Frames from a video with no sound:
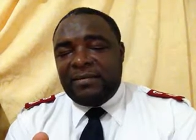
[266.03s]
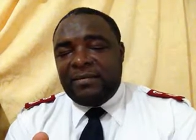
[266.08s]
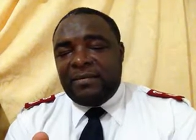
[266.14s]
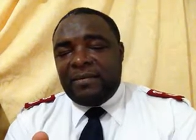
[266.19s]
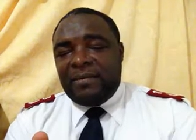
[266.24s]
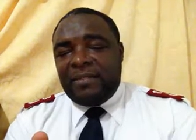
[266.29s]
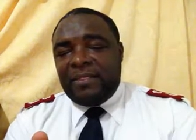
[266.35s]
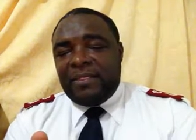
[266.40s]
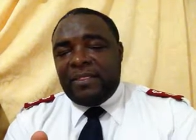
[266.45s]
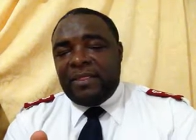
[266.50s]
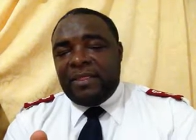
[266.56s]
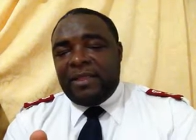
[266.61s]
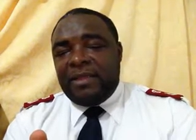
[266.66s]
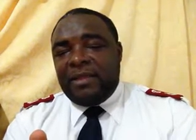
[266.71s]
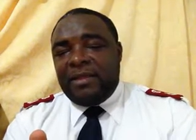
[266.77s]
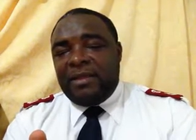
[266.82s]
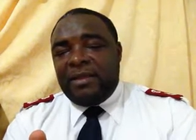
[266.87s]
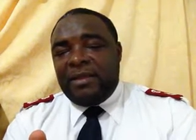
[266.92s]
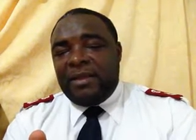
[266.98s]
but I
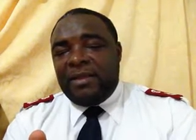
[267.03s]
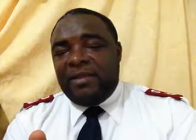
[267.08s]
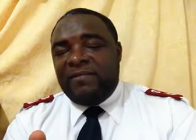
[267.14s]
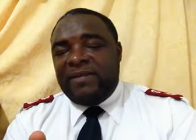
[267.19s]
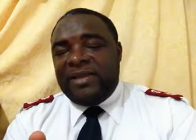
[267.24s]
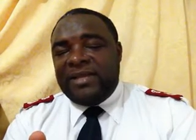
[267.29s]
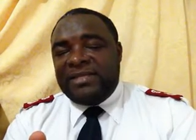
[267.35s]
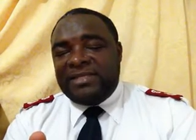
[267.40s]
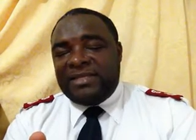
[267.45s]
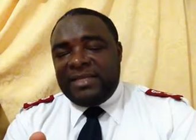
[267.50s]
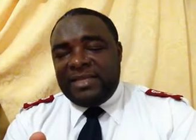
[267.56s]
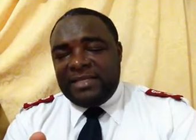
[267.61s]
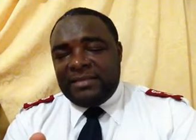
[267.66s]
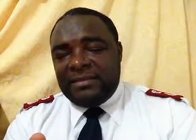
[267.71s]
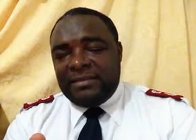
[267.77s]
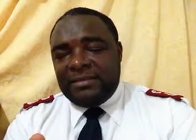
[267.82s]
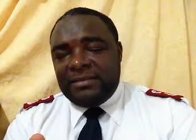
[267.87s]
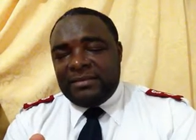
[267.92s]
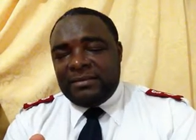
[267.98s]
just make
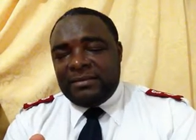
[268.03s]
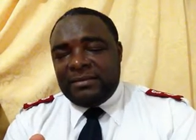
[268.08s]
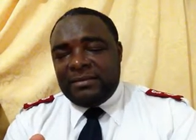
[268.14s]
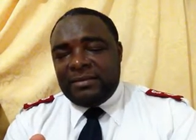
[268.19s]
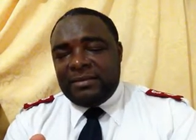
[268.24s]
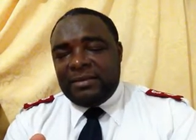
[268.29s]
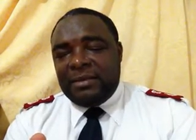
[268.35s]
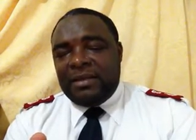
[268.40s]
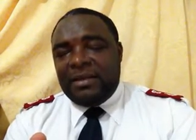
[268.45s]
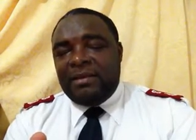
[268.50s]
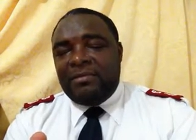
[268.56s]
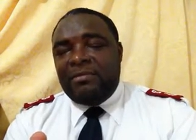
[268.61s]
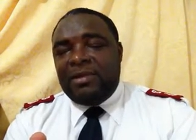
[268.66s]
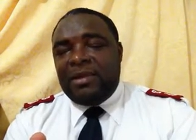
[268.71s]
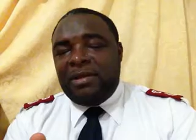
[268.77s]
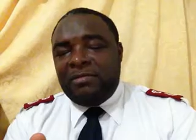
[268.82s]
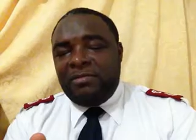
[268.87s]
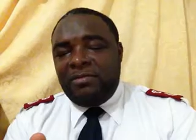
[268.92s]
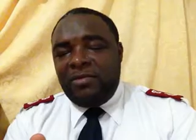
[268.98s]
an
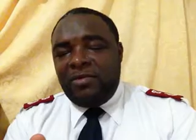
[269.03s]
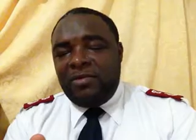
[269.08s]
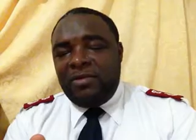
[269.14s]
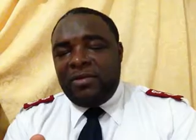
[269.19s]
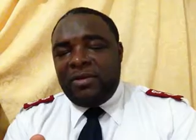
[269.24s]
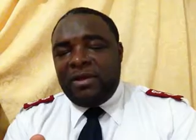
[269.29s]
assumption.